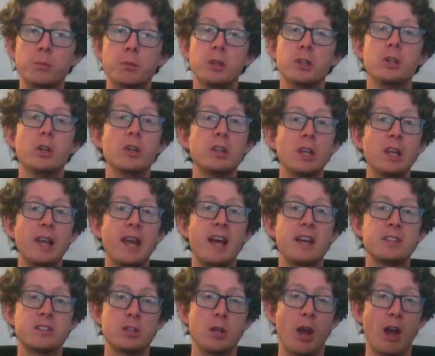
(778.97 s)
but
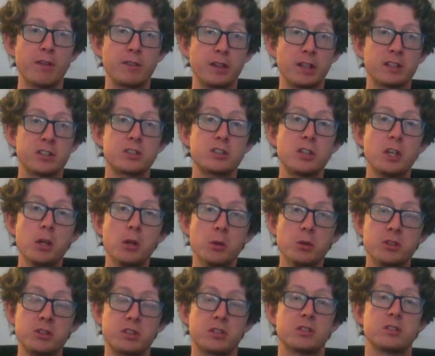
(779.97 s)
nonetheless you have an
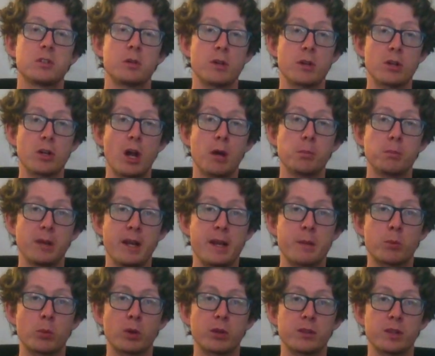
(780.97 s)
excuse, so you're not
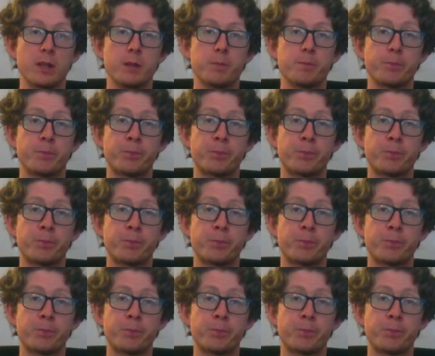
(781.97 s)
blameworthy.